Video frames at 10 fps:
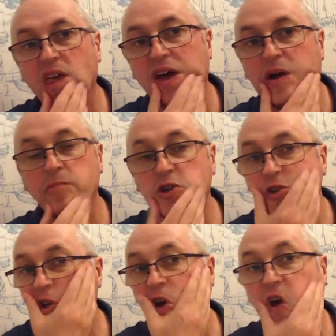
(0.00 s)
I'm
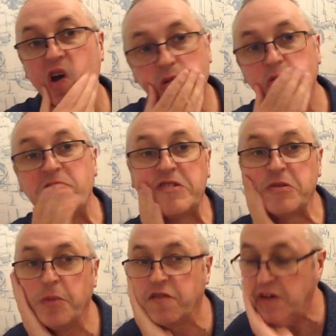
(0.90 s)
just going to rinse
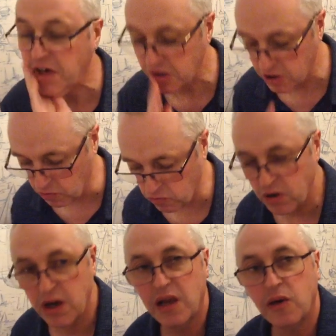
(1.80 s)
my face
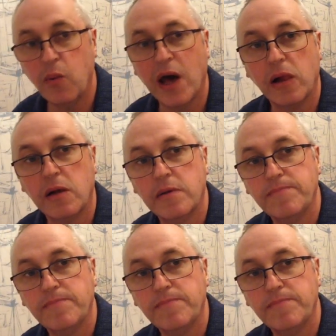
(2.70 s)
really well.